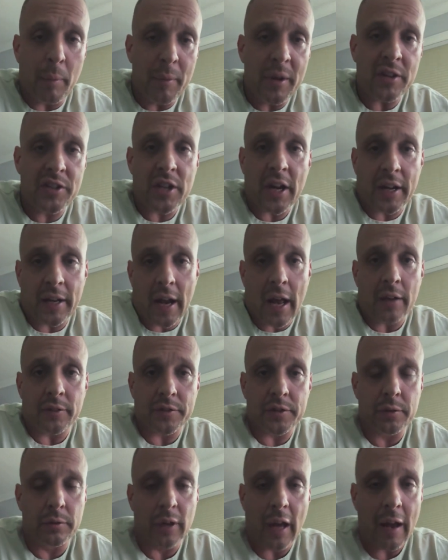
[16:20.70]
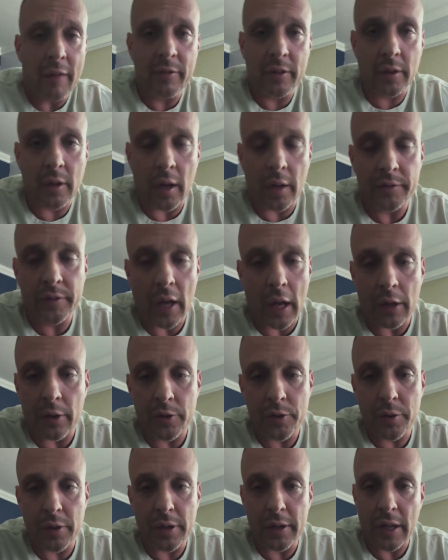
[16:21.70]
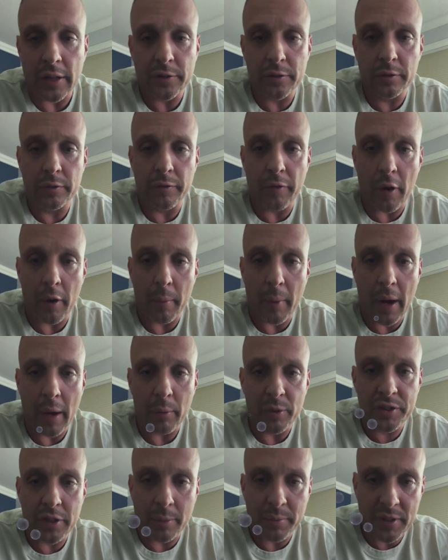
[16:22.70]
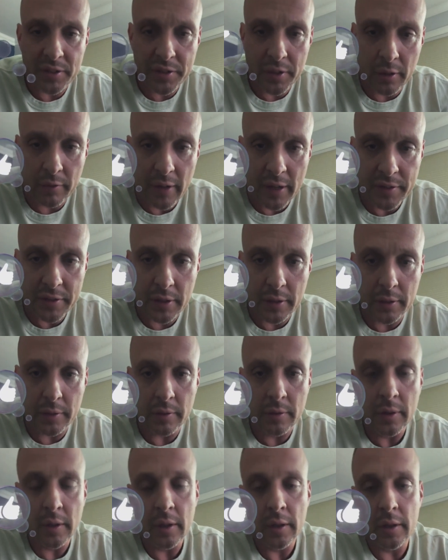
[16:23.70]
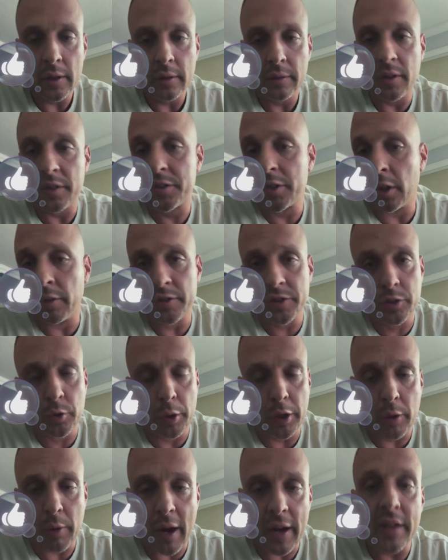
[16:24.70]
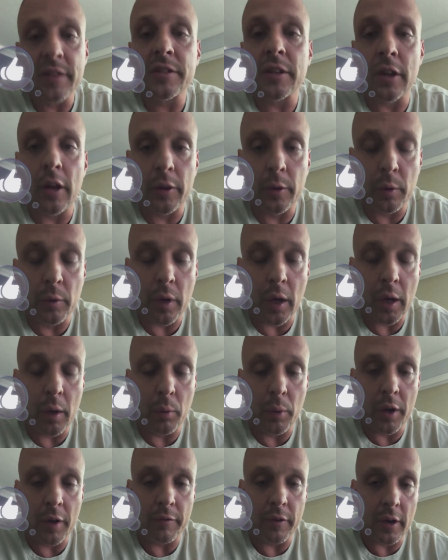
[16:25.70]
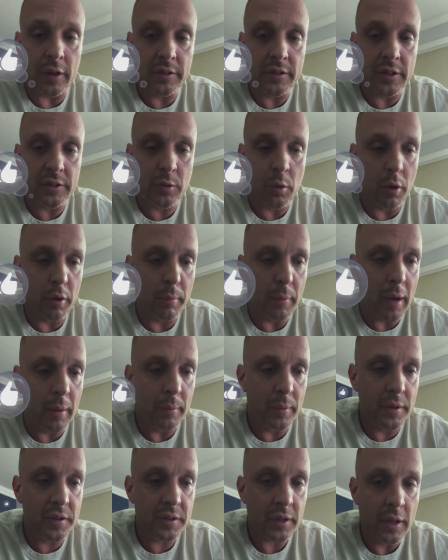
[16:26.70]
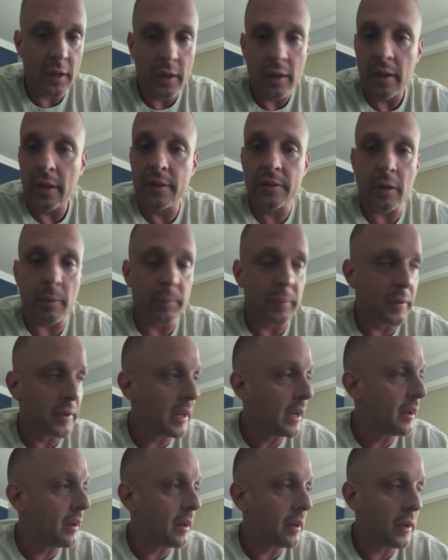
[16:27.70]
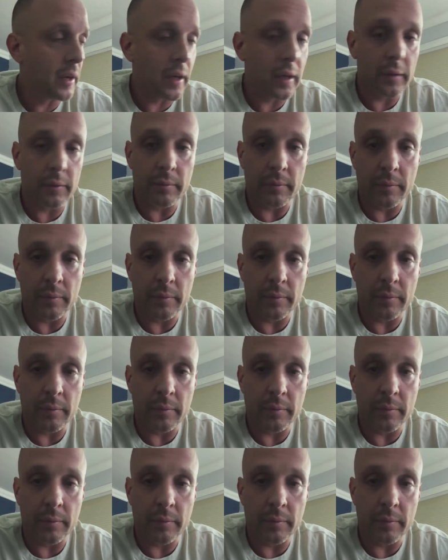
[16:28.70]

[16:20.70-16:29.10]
going to check it out soon. I have a Dollar Tree not too far by. What's up, De Silva? I see you. De Silva's doing great. He's another one of our Discord members. He's up in there,